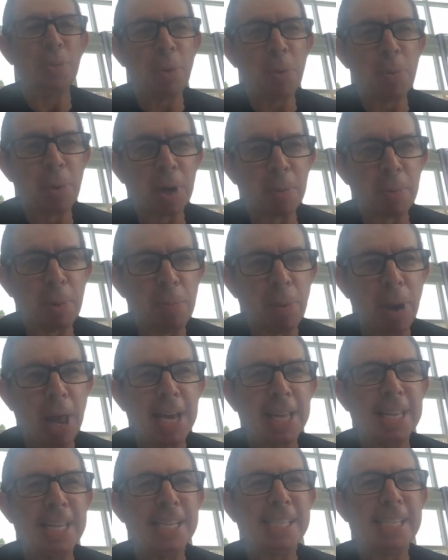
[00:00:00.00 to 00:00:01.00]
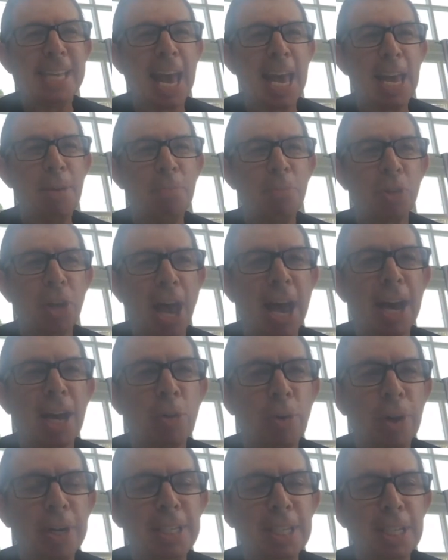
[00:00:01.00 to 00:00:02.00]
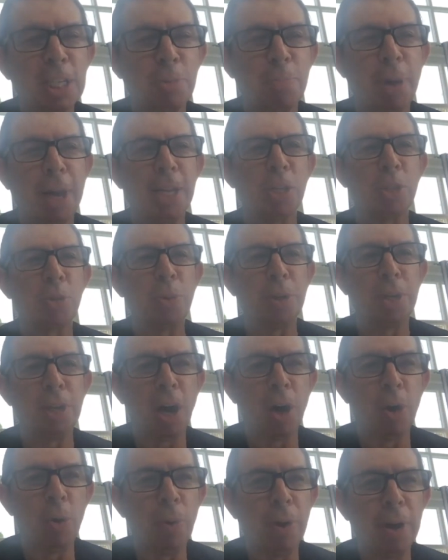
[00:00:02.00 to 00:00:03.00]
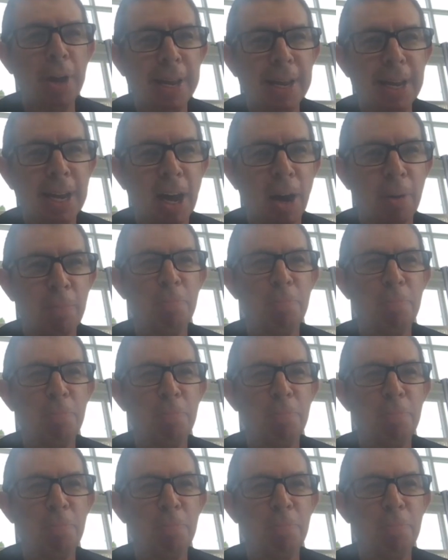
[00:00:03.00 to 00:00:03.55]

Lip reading: were going to be playing these games at great expense with no income.